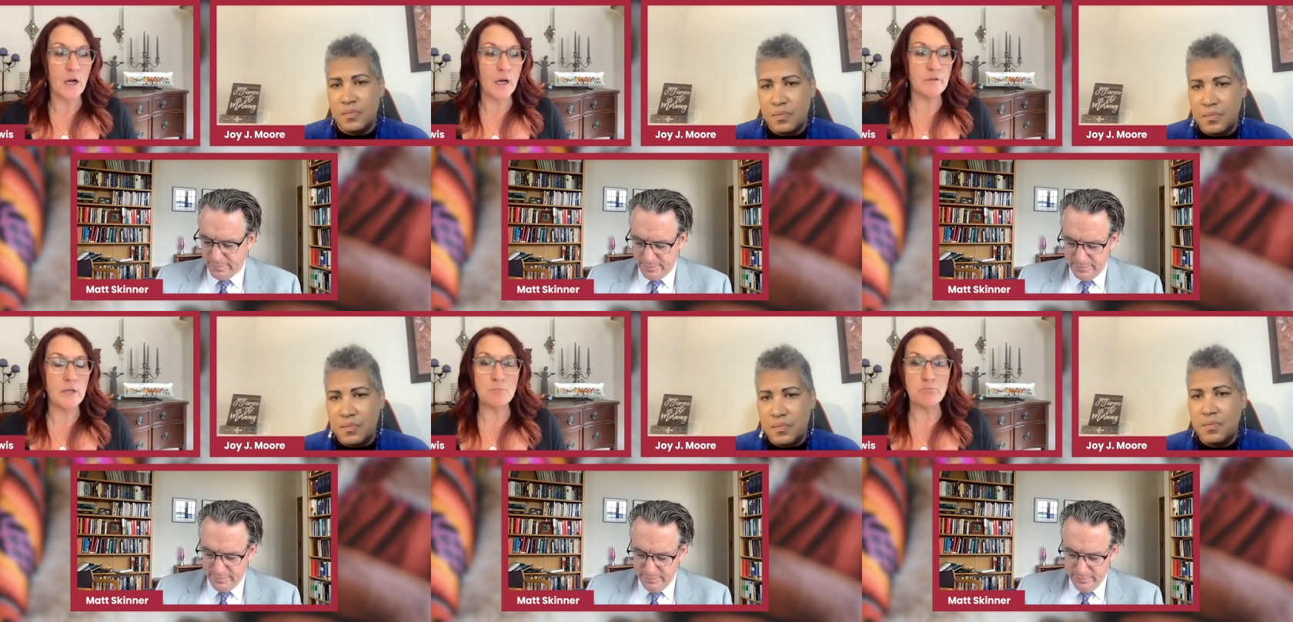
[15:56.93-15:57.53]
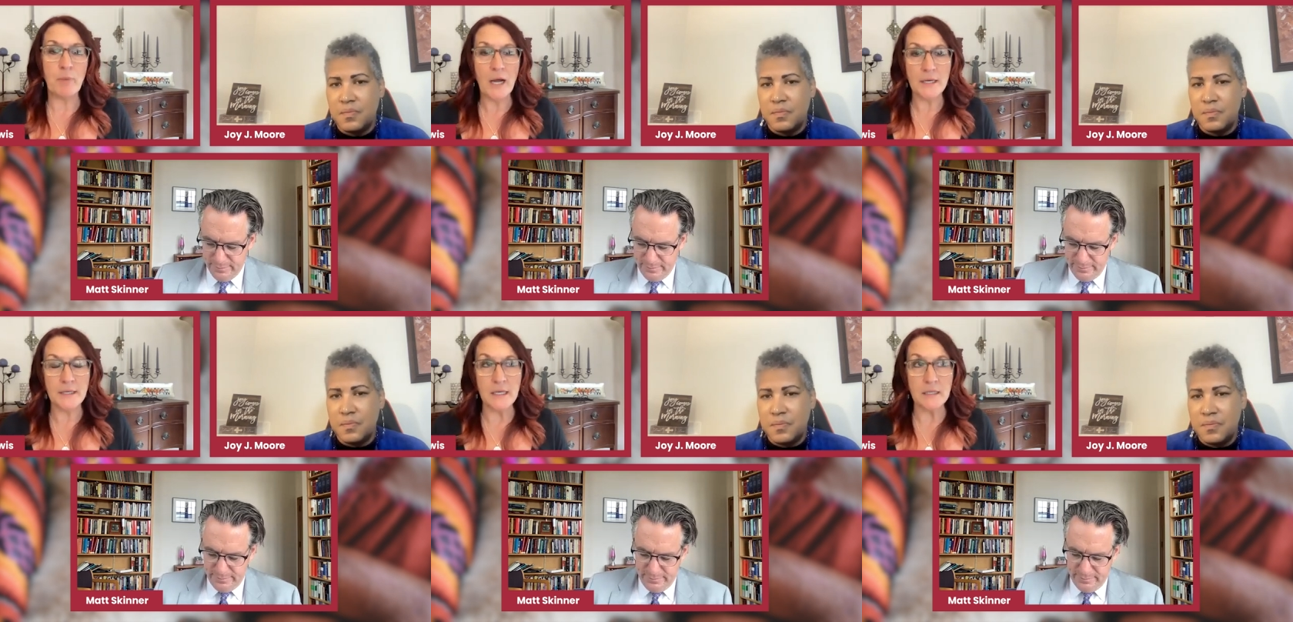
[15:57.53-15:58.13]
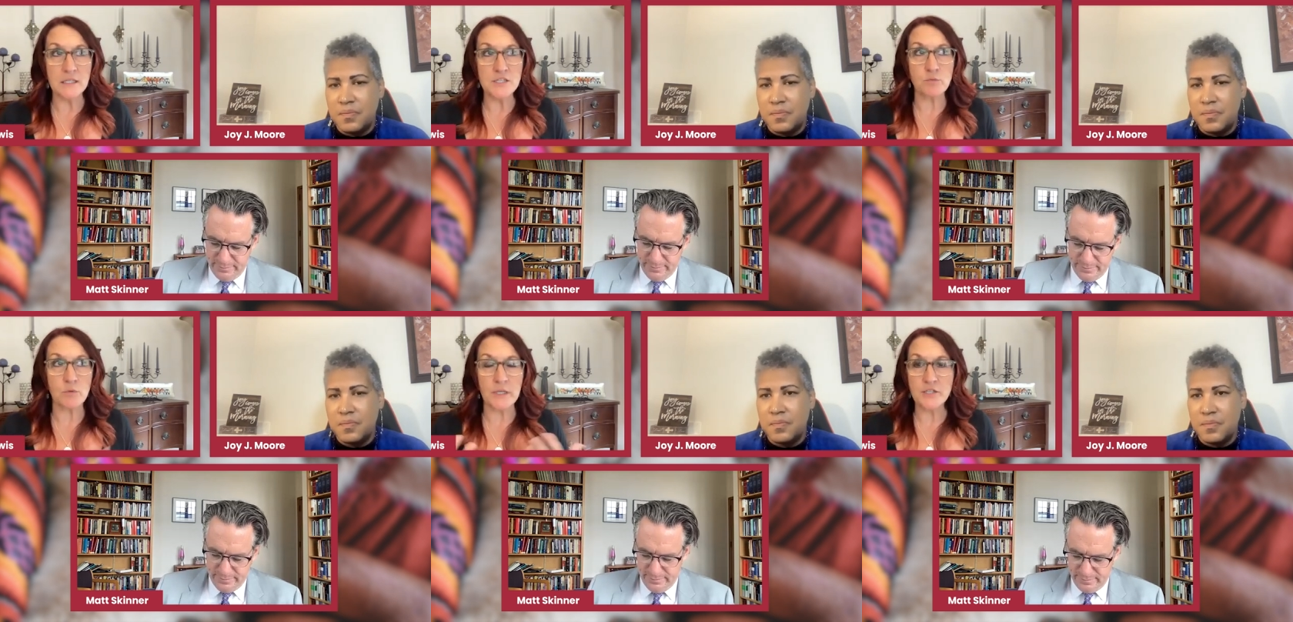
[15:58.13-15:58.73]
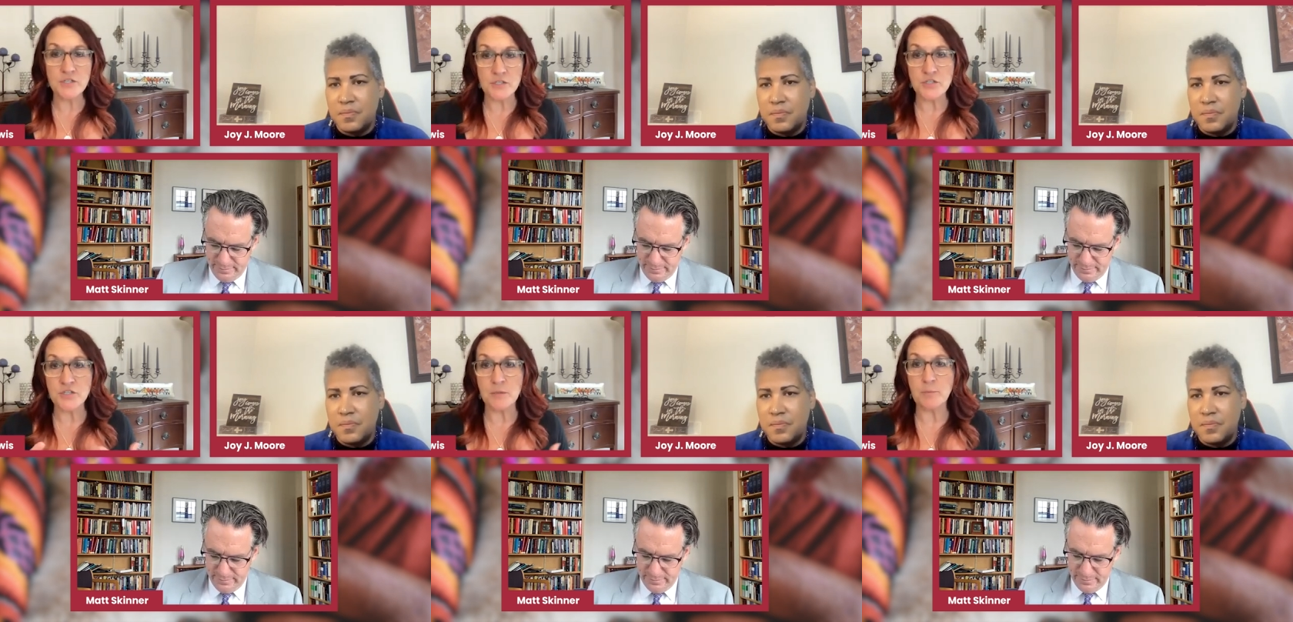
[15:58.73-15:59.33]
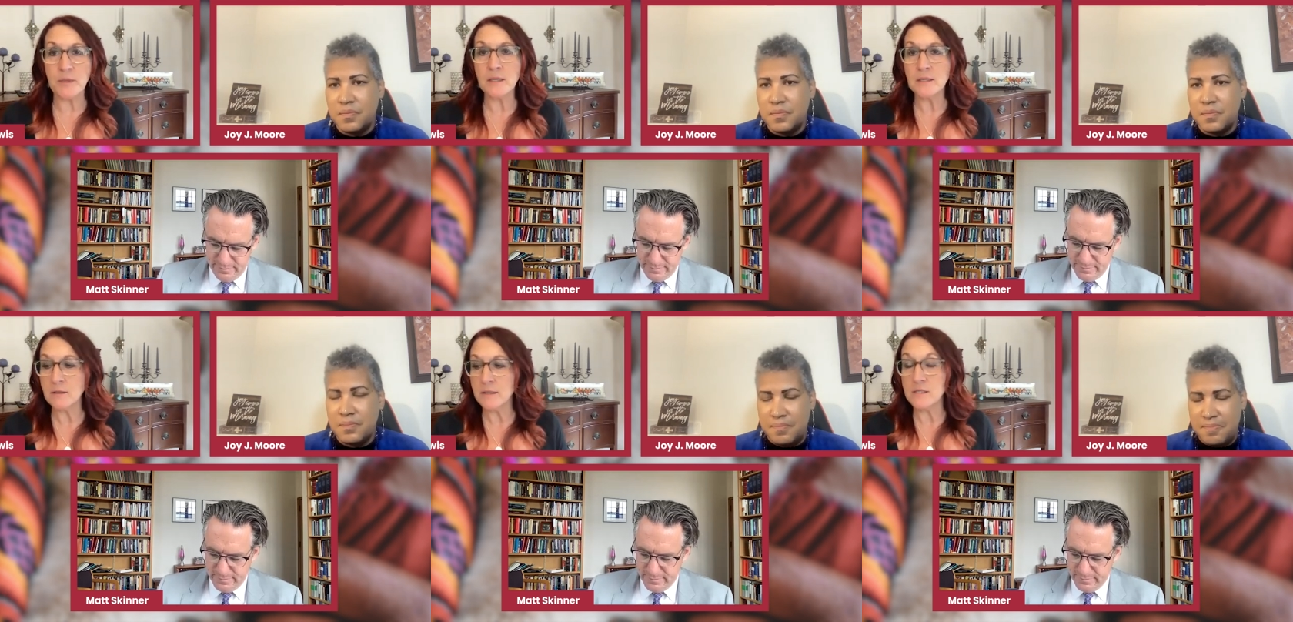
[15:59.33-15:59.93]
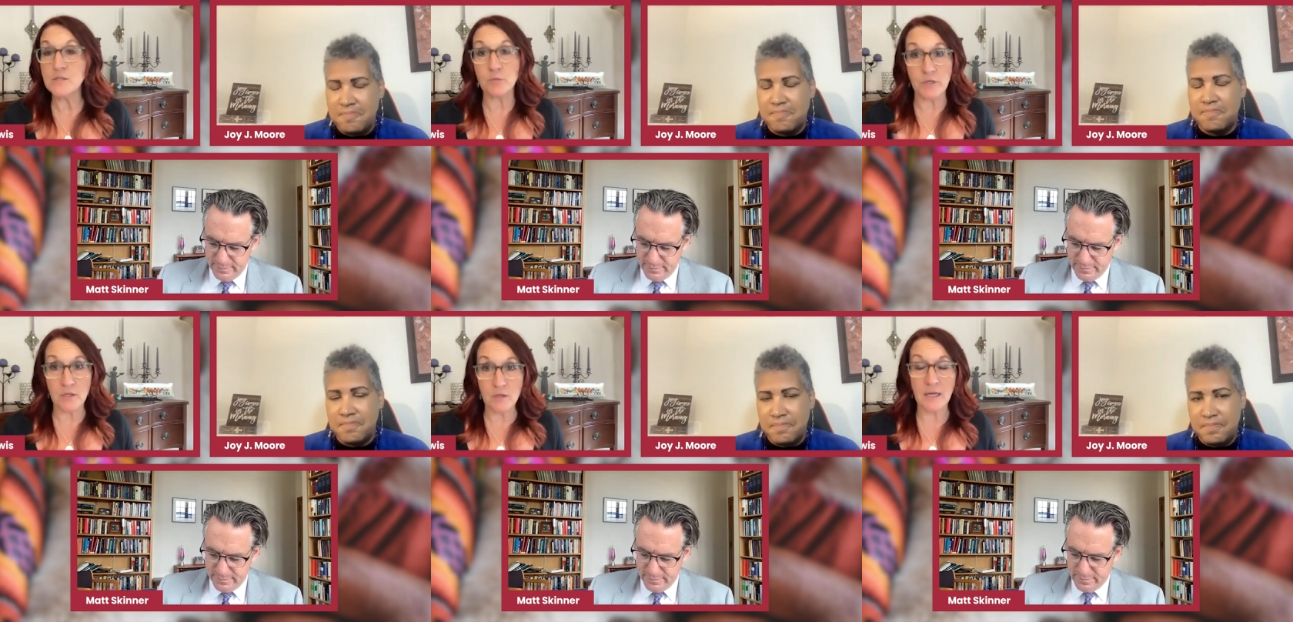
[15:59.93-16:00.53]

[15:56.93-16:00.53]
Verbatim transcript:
Speaker 1: of embodying this relationship that Israel